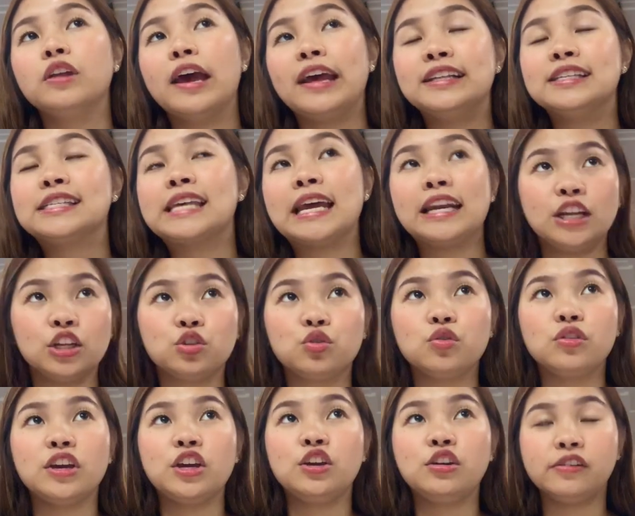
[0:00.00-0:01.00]
and send it to
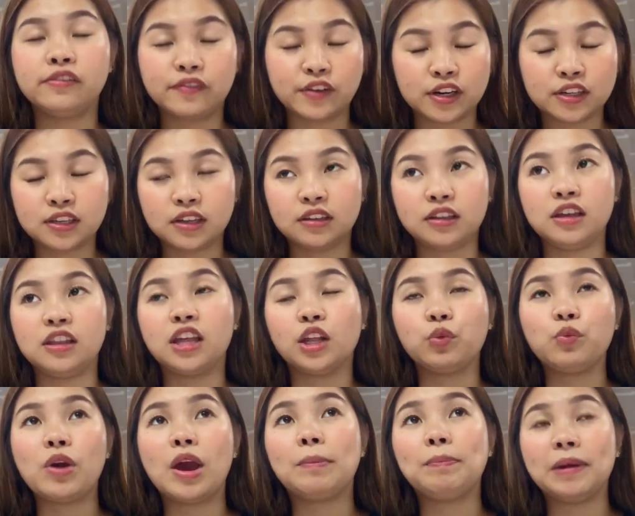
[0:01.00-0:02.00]
the university that
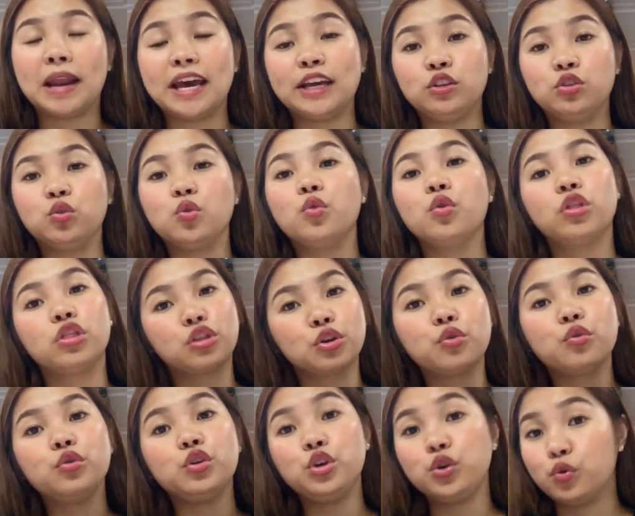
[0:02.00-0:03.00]
we applied to
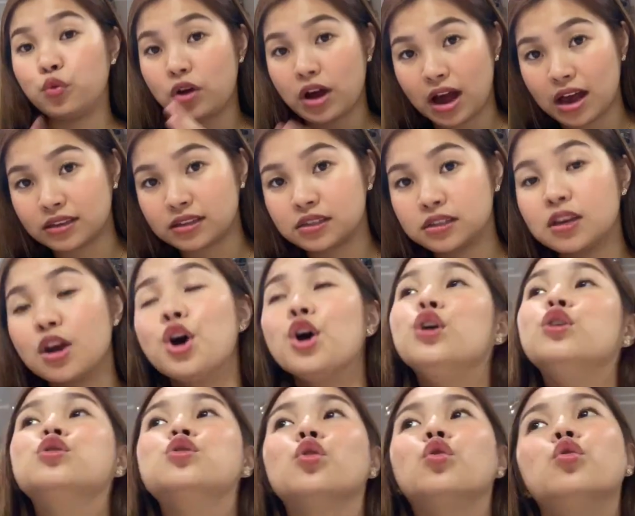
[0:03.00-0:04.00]
through UKEAS.
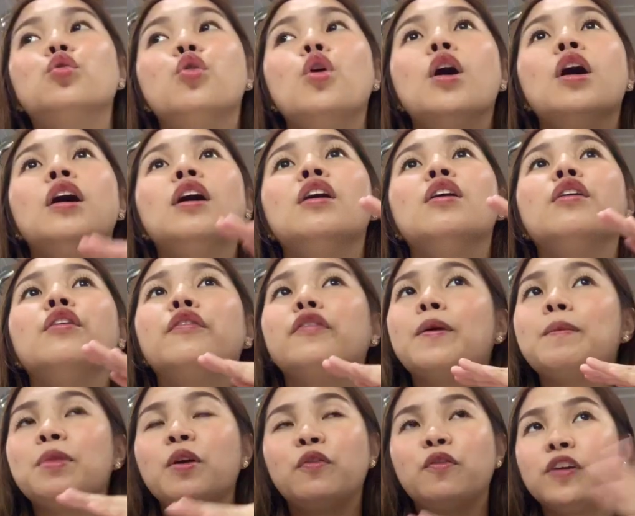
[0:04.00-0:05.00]
So
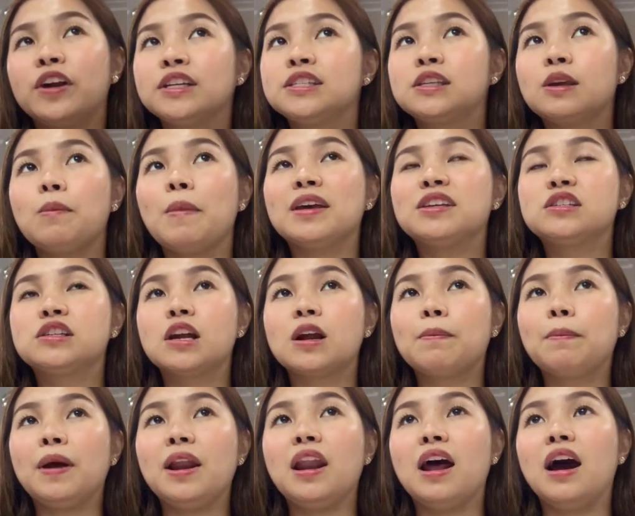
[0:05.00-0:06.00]
from the first semester
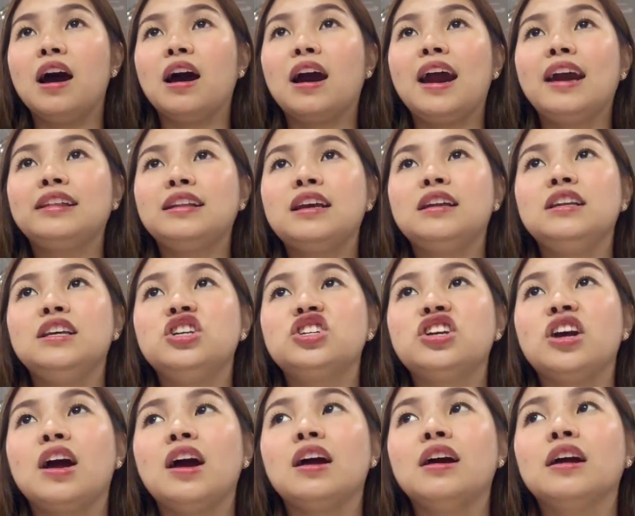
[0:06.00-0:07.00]
pa lang, kahit hindi
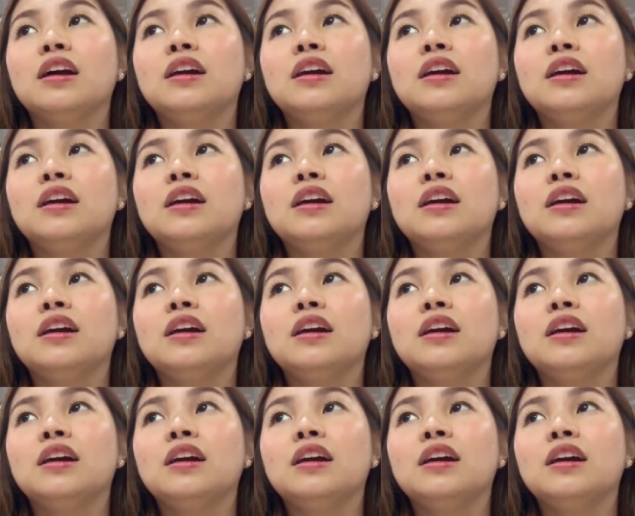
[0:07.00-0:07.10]
siya